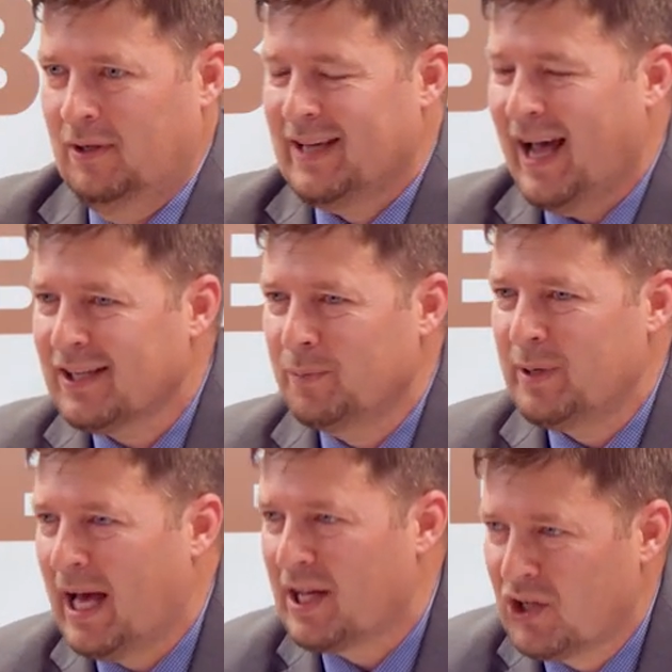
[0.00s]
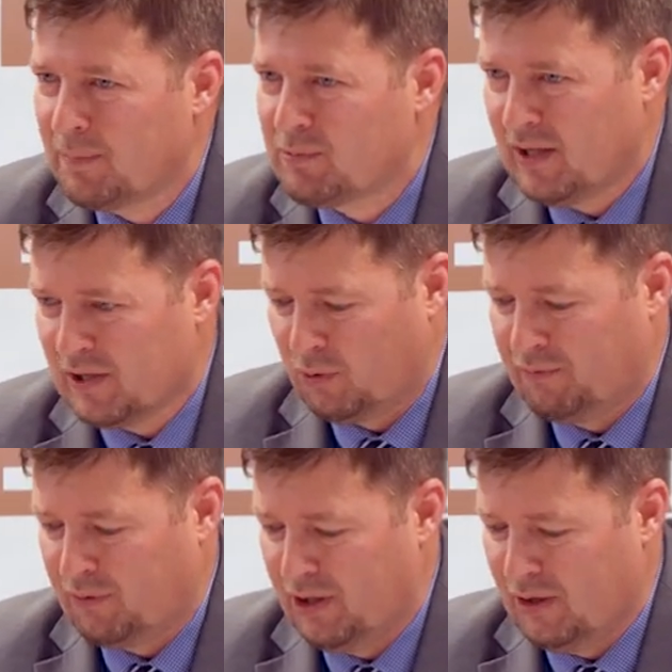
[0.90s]
Science will be catching up to this one
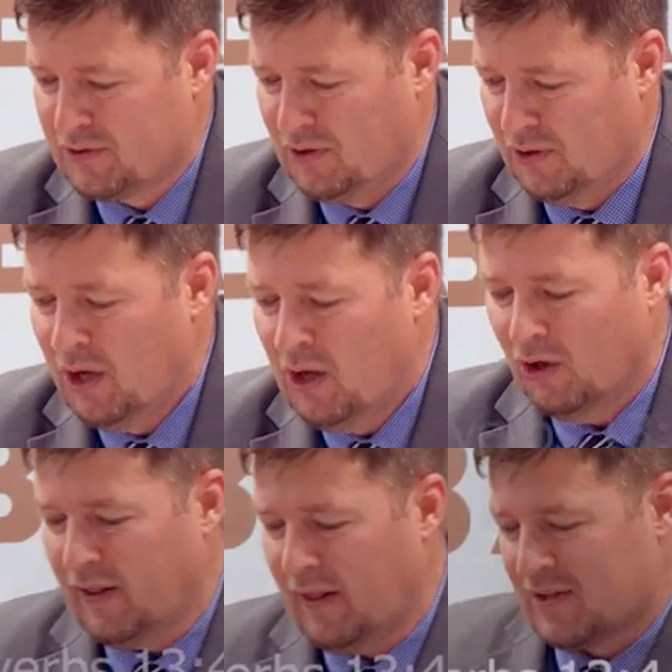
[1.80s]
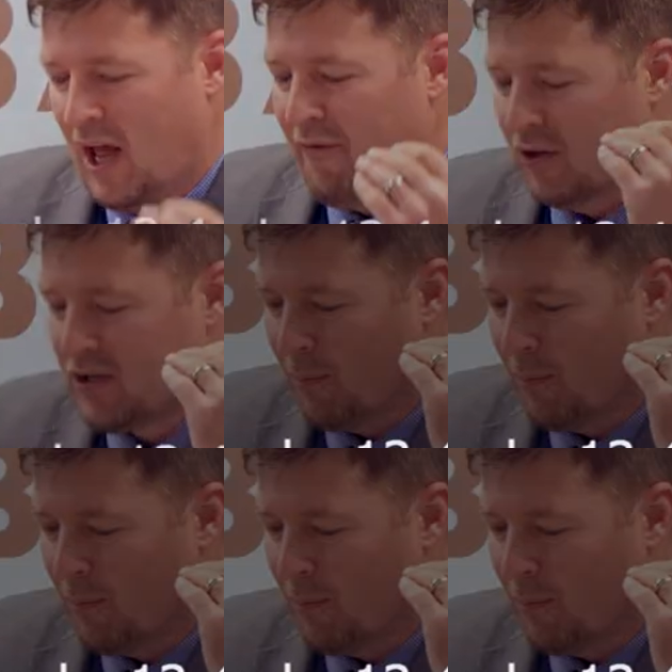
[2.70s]
for years too. Look at this, verse